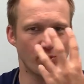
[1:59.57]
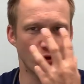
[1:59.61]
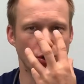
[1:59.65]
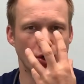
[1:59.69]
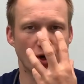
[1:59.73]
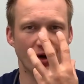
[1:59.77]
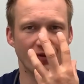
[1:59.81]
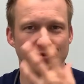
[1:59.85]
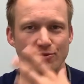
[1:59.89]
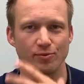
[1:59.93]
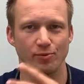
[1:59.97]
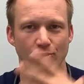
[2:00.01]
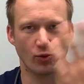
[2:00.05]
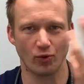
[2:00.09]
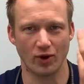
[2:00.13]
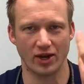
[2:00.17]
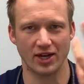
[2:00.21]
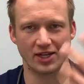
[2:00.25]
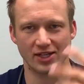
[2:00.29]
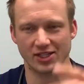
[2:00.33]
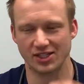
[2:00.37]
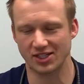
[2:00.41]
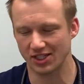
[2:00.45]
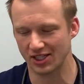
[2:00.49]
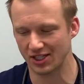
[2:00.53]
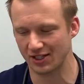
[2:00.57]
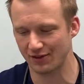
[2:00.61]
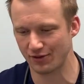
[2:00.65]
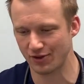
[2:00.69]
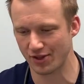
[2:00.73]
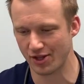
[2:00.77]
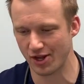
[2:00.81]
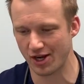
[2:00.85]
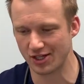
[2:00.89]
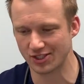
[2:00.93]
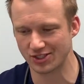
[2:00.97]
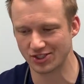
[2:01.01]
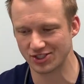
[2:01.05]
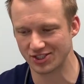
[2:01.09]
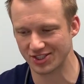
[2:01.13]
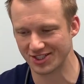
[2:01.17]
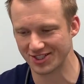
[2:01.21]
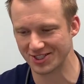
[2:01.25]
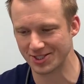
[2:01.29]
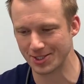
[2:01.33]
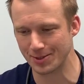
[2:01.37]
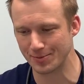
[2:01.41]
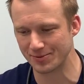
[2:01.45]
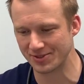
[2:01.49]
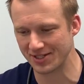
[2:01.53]
comfortable way to deliver the oxygen
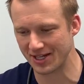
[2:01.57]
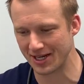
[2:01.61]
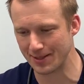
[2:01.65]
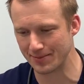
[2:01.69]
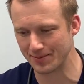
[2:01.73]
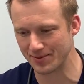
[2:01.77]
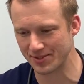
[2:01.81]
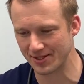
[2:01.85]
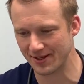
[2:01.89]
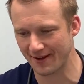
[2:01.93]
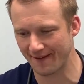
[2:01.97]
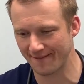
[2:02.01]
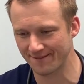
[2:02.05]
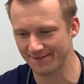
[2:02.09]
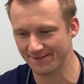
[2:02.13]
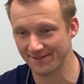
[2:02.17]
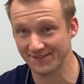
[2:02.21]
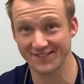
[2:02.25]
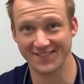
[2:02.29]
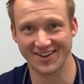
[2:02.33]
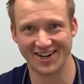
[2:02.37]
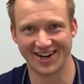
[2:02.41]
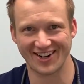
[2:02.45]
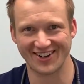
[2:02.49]
sometimes. All